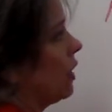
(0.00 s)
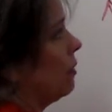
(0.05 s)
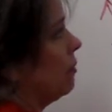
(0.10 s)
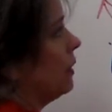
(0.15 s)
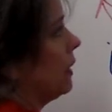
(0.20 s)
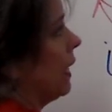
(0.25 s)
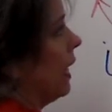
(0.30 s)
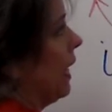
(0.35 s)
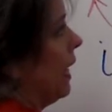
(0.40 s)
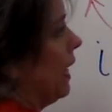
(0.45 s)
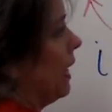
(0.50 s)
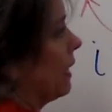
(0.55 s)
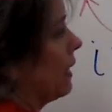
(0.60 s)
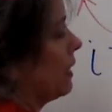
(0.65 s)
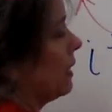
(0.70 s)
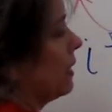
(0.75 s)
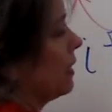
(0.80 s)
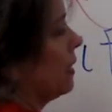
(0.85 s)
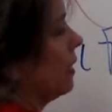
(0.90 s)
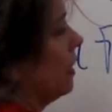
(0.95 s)
times
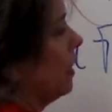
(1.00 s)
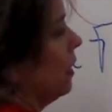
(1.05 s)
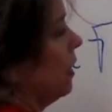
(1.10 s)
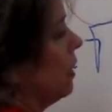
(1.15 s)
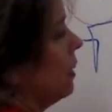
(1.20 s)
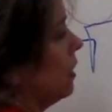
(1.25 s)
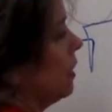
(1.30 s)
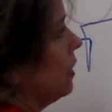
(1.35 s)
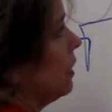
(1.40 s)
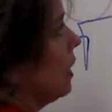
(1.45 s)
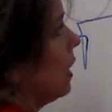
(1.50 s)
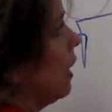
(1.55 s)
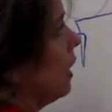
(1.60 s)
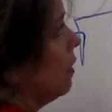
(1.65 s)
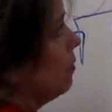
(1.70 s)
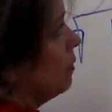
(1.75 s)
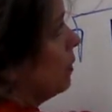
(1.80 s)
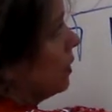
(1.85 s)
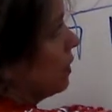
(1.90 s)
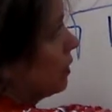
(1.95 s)
x
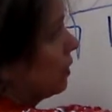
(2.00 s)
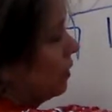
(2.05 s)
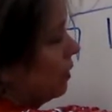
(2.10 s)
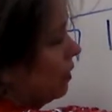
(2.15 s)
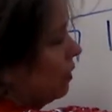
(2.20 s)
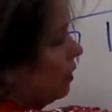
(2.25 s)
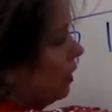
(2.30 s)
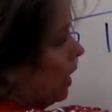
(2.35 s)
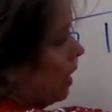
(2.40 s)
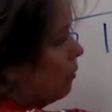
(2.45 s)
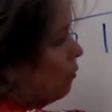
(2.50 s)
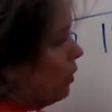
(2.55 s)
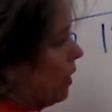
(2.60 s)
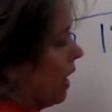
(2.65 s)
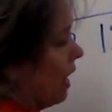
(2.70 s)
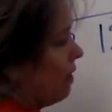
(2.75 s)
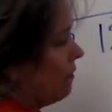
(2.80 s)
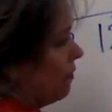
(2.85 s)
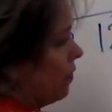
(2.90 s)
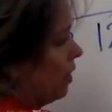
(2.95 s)
times, and
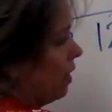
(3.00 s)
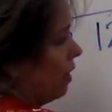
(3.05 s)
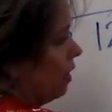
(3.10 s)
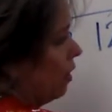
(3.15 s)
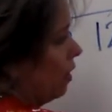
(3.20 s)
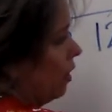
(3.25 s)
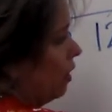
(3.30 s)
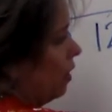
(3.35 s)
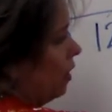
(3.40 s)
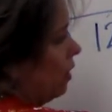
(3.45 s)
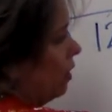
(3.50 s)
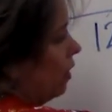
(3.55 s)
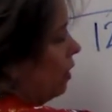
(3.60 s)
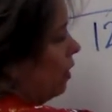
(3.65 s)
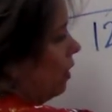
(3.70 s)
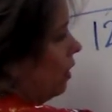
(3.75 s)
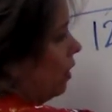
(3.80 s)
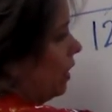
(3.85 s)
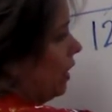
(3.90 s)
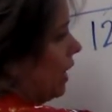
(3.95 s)
we have
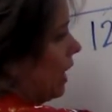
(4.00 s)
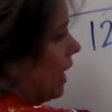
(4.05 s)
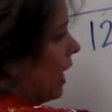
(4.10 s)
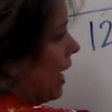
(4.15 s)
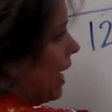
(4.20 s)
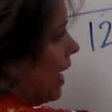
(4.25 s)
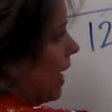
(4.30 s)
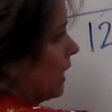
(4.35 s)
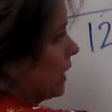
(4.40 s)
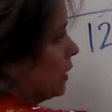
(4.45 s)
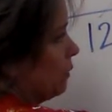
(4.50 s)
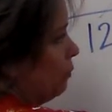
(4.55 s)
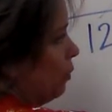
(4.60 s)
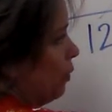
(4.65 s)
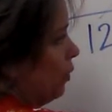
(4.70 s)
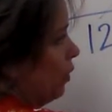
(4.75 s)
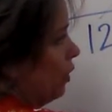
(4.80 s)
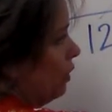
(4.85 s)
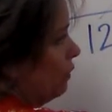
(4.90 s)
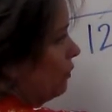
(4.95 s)
an
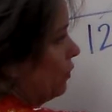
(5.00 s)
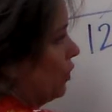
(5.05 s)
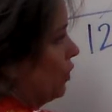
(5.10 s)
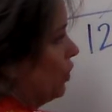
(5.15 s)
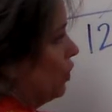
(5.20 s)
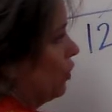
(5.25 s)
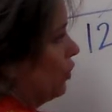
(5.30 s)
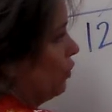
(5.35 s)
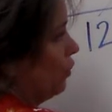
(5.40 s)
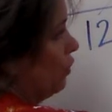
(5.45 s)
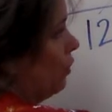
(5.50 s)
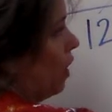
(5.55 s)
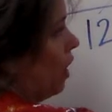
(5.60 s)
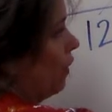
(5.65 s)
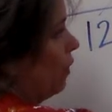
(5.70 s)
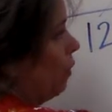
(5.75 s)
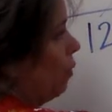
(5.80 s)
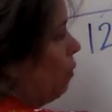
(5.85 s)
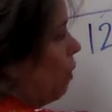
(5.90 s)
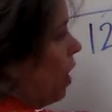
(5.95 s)
exponent of 2
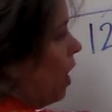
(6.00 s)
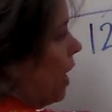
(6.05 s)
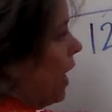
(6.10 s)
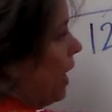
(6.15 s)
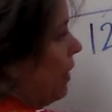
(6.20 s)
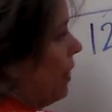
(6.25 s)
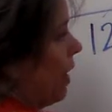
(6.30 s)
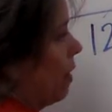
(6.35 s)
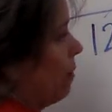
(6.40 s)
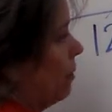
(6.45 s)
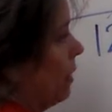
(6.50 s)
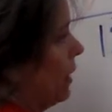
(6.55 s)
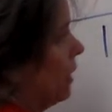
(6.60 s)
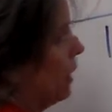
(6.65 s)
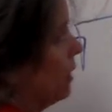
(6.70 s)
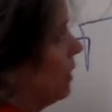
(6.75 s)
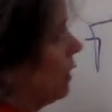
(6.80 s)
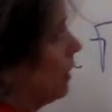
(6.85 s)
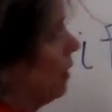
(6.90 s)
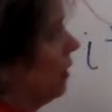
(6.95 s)
on the y. That
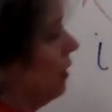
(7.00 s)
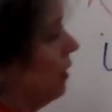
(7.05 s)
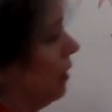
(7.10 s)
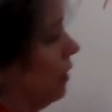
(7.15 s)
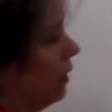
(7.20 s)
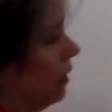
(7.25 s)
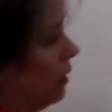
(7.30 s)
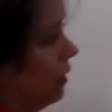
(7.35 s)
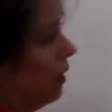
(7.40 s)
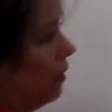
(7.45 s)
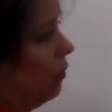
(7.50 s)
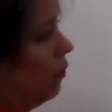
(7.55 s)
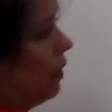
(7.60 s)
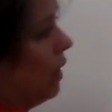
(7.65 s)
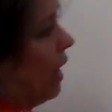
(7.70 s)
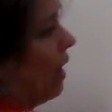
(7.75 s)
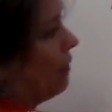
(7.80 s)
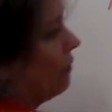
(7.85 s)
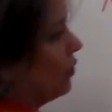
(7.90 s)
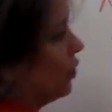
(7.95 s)
means
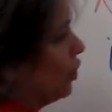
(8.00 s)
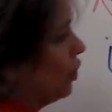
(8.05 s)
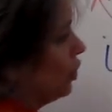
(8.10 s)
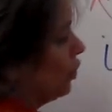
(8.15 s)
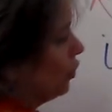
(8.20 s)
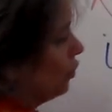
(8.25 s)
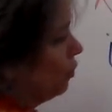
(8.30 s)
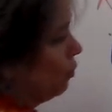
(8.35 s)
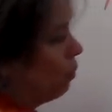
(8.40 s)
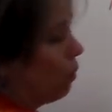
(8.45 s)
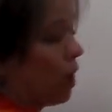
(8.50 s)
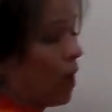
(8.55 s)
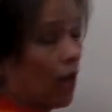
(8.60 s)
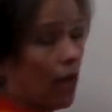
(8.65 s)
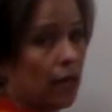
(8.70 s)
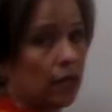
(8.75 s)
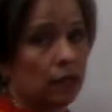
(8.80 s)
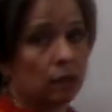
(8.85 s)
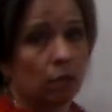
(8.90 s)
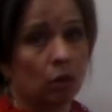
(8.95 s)
we have 2
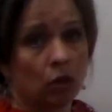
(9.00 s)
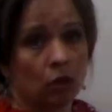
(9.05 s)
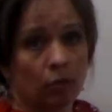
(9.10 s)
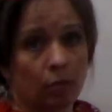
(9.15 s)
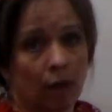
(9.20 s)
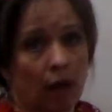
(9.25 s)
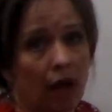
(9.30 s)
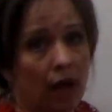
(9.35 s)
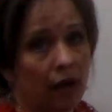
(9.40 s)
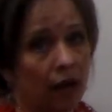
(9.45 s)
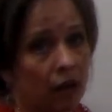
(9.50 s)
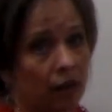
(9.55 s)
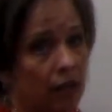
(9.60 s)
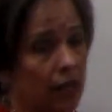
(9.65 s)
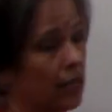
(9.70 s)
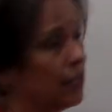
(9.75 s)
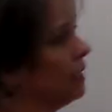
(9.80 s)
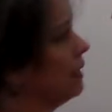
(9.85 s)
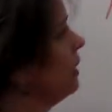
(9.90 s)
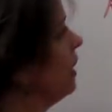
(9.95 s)
y's multiplying on
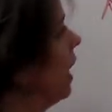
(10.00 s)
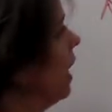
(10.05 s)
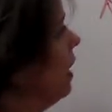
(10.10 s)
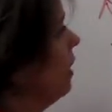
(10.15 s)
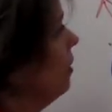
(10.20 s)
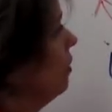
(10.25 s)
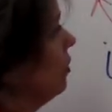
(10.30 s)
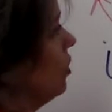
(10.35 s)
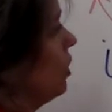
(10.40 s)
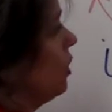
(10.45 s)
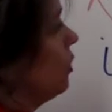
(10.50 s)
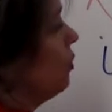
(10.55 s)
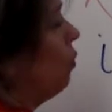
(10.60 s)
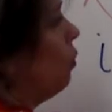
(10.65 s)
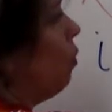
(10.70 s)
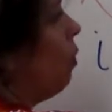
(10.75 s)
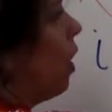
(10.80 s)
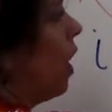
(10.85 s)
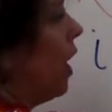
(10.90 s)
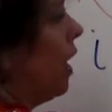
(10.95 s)
the inside, just
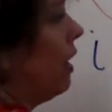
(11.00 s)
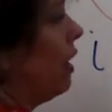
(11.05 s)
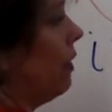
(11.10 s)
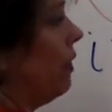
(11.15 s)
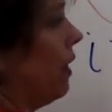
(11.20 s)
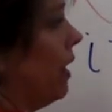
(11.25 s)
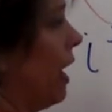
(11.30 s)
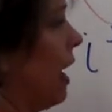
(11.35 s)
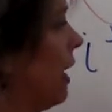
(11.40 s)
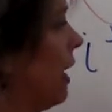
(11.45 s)
one of the